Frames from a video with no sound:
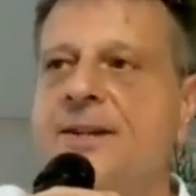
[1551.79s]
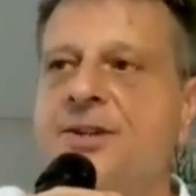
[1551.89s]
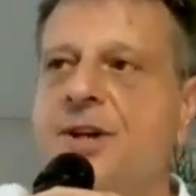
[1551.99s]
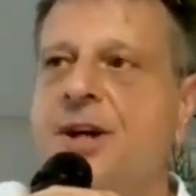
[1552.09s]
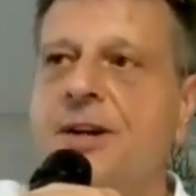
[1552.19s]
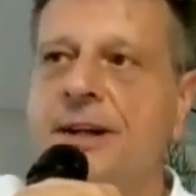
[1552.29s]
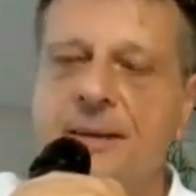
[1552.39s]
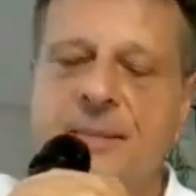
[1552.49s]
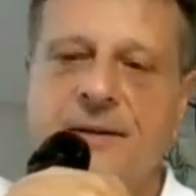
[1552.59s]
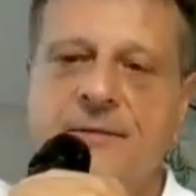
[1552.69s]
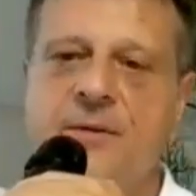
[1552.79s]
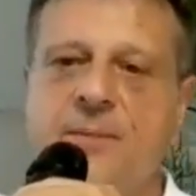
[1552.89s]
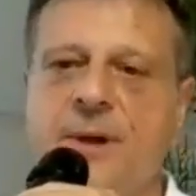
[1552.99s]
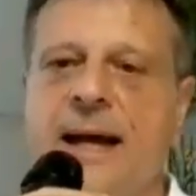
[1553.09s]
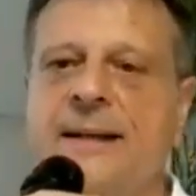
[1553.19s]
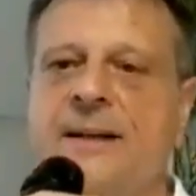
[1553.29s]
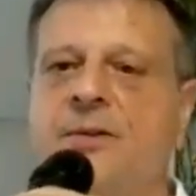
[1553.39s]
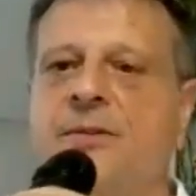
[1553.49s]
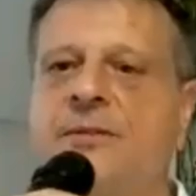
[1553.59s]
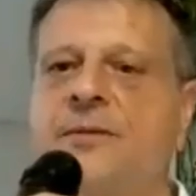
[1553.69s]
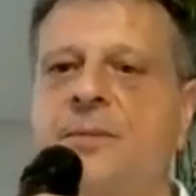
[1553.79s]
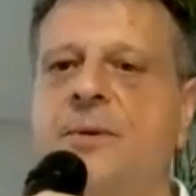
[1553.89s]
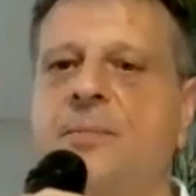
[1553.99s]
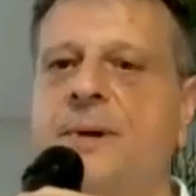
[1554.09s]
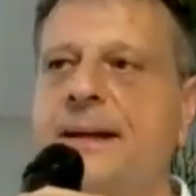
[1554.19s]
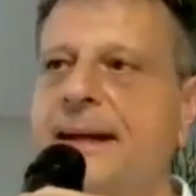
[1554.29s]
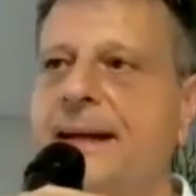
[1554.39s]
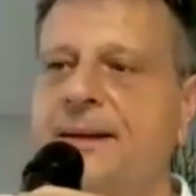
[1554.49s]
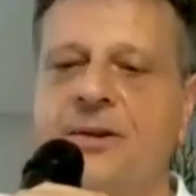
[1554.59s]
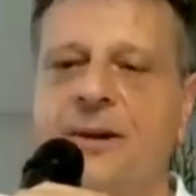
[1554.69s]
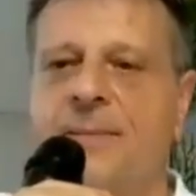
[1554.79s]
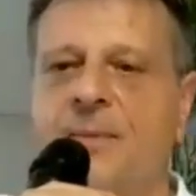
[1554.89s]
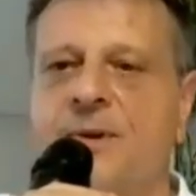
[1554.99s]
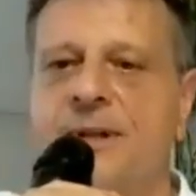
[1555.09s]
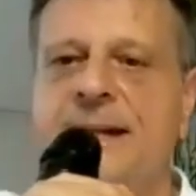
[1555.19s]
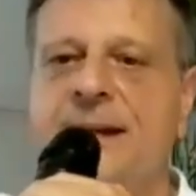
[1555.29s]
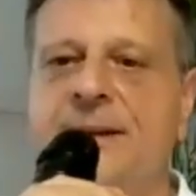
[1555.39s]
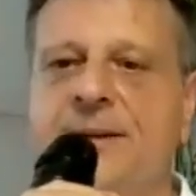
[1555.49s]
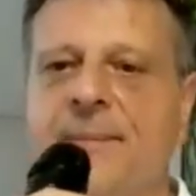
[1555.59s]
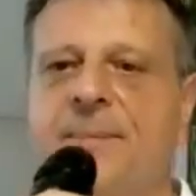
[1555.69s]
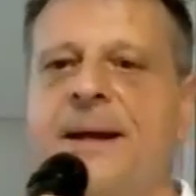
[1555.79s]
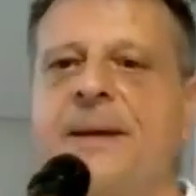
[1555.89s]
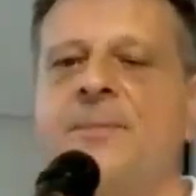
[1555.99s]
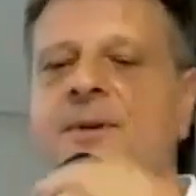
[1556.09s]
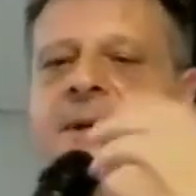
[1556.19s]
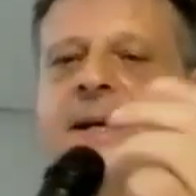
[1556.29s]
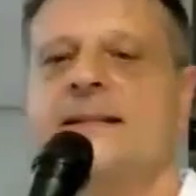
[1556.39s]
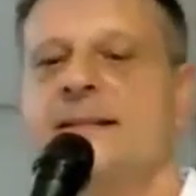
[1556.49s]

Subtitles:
I just got an email from the editor, from the print editor. I'm going to send you that paper.